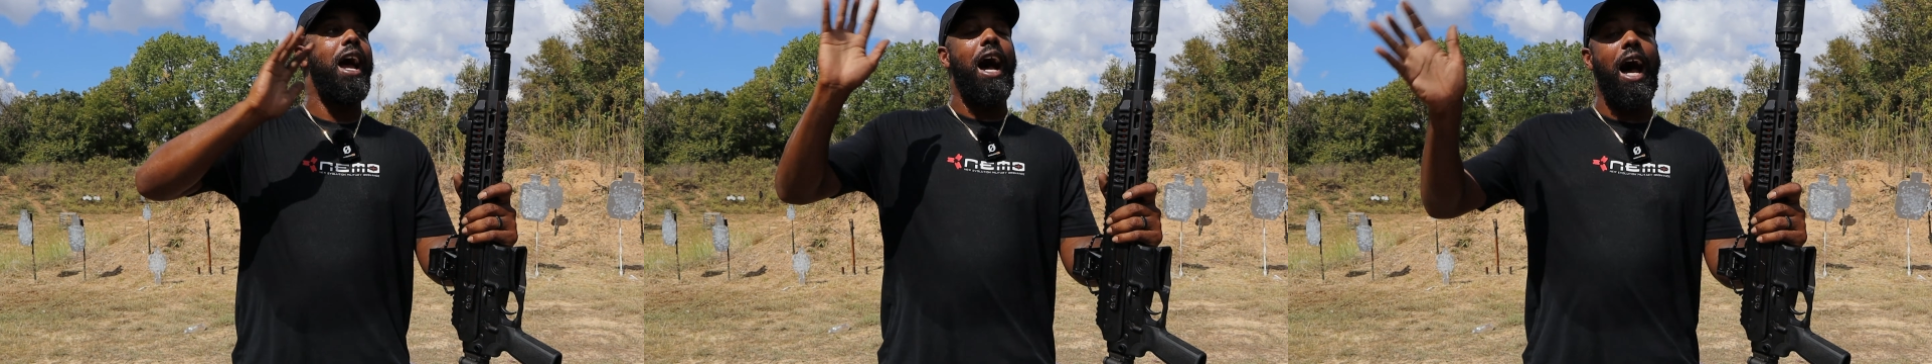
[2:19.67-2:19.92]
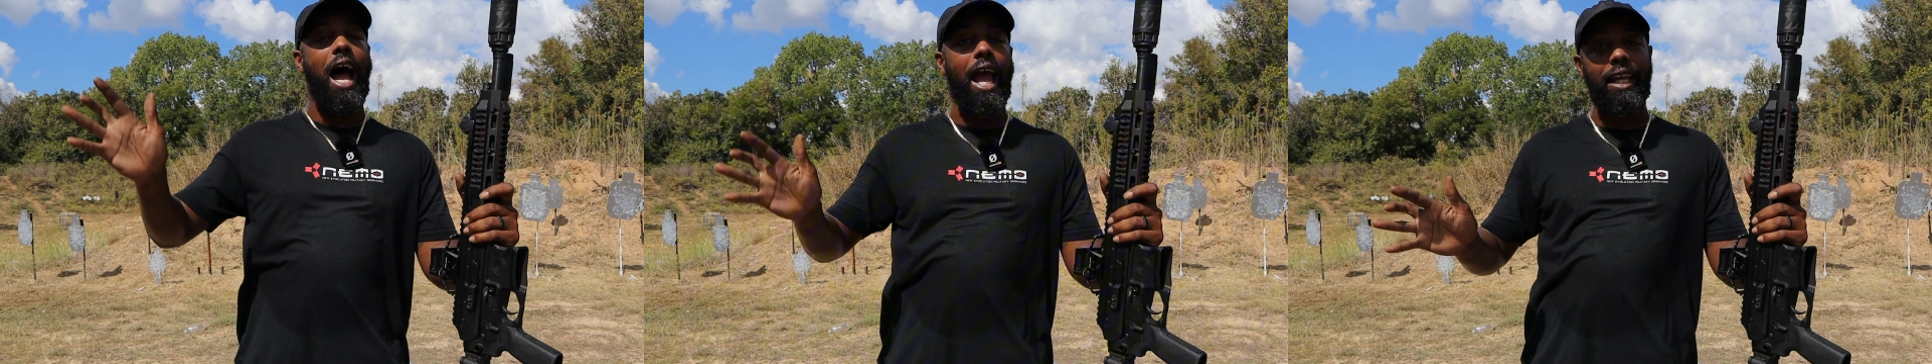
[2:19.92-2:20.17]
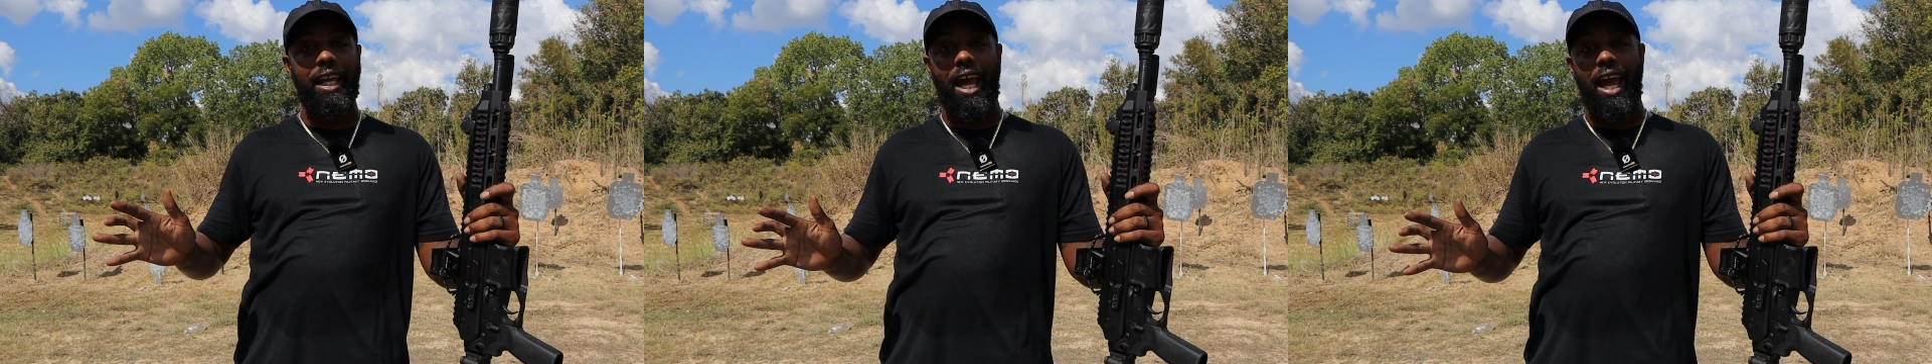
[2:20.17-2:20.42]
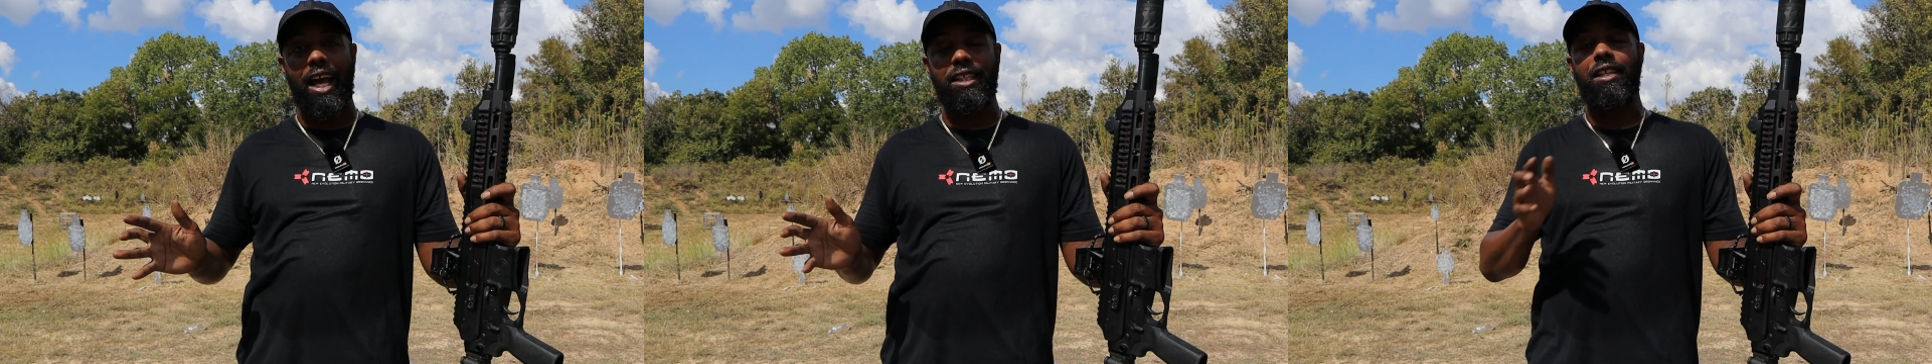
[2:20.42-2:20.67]
high
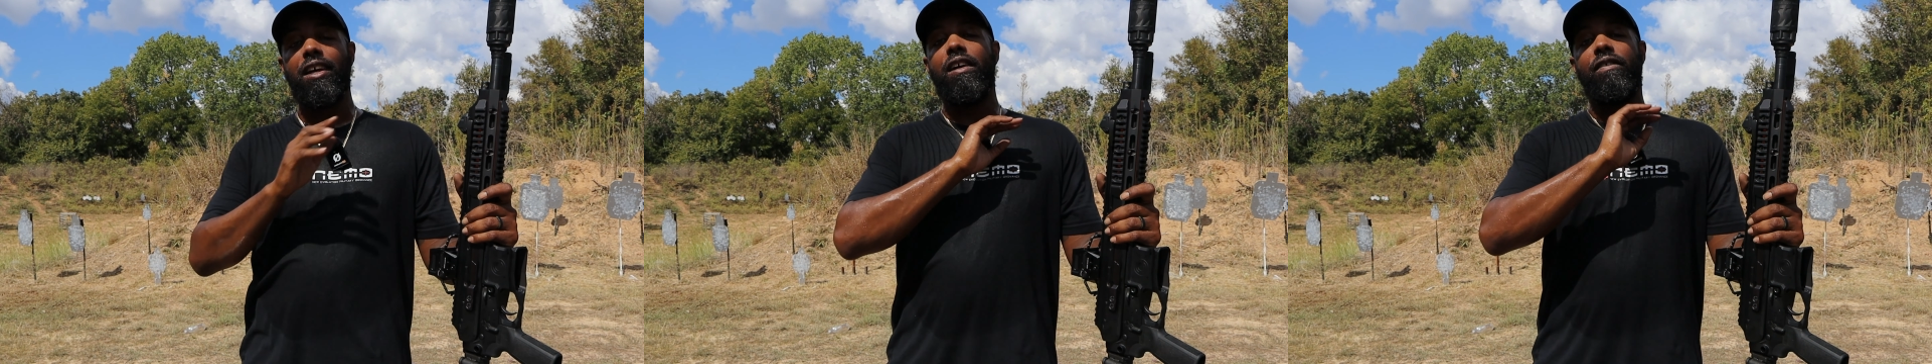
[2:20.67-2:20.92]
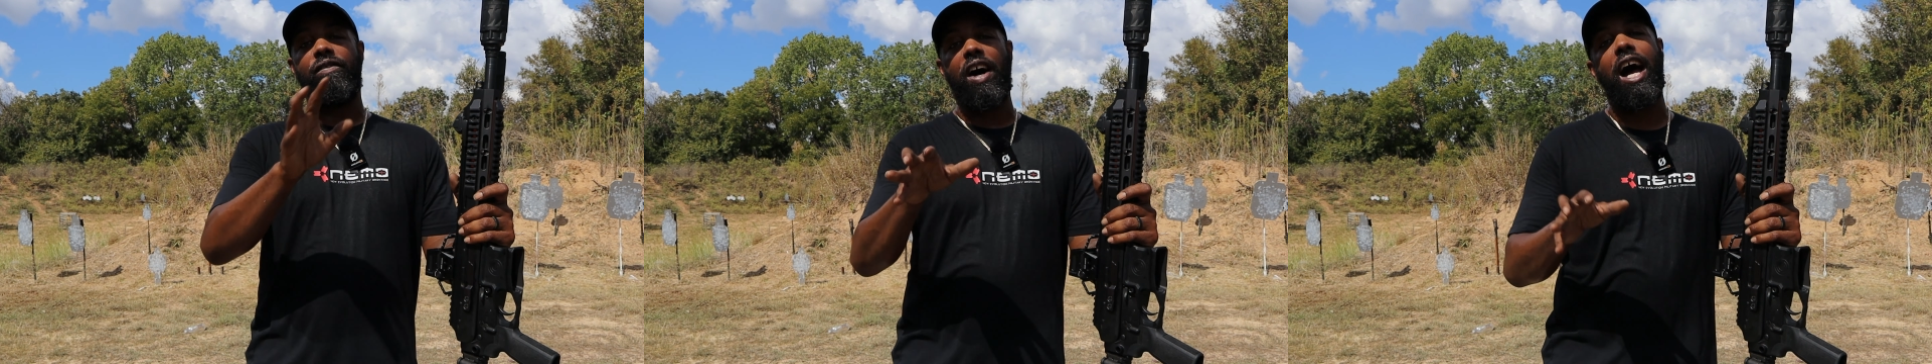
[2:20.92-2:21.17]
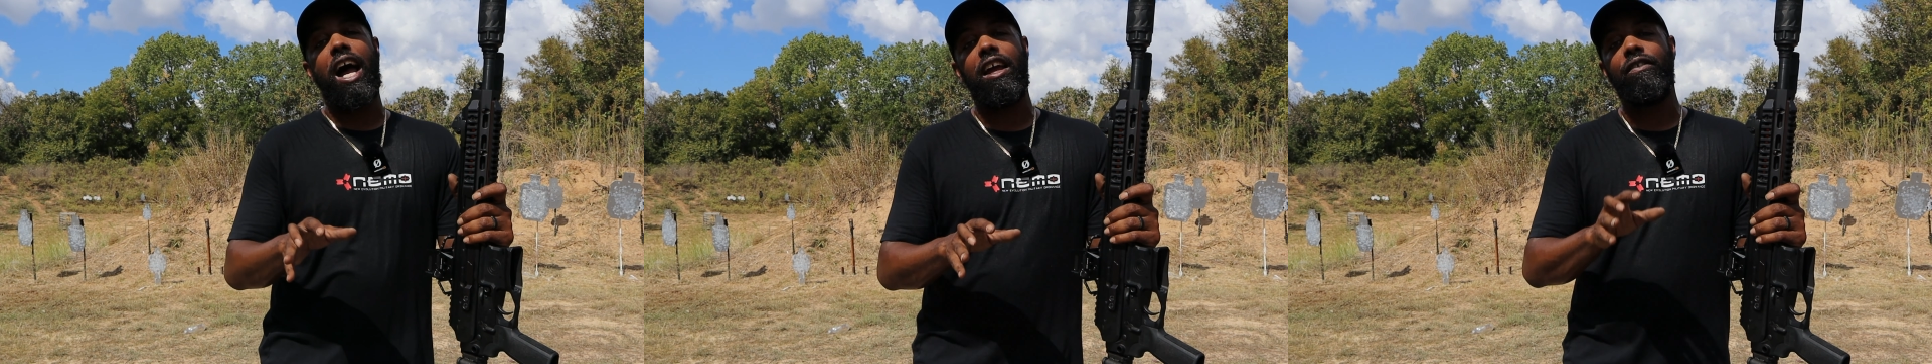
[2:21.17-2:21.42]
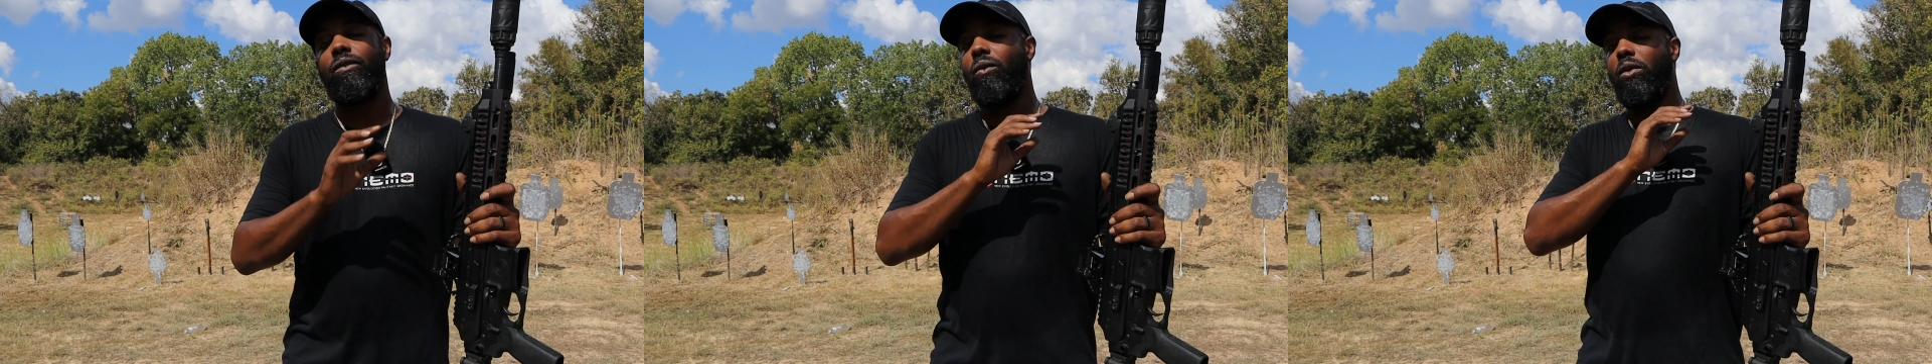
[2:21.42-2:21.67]
gas.
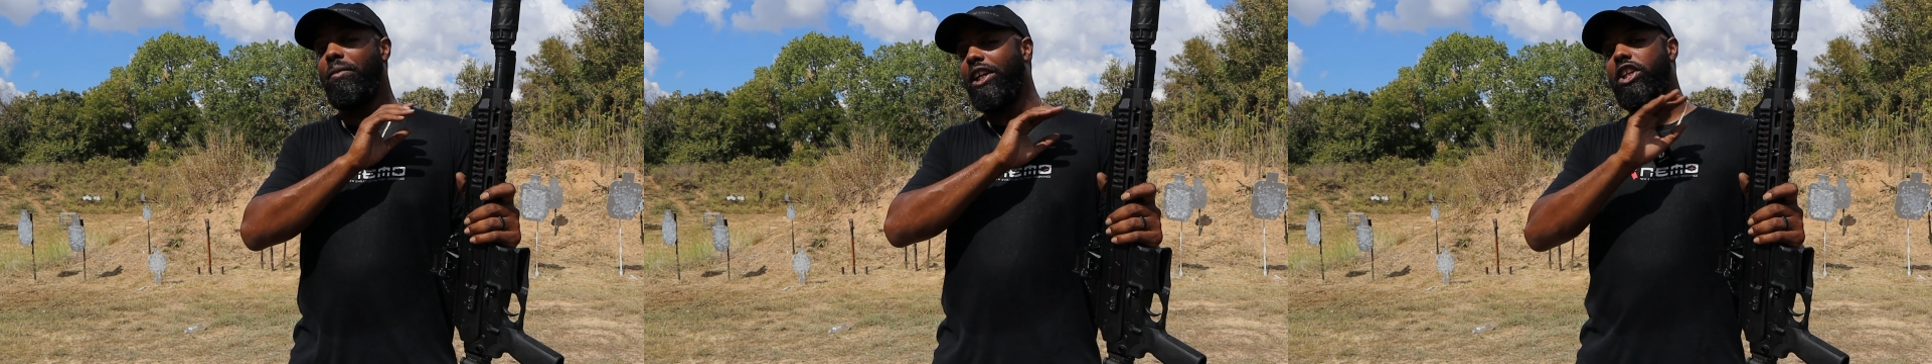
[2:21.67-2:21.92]
5 will be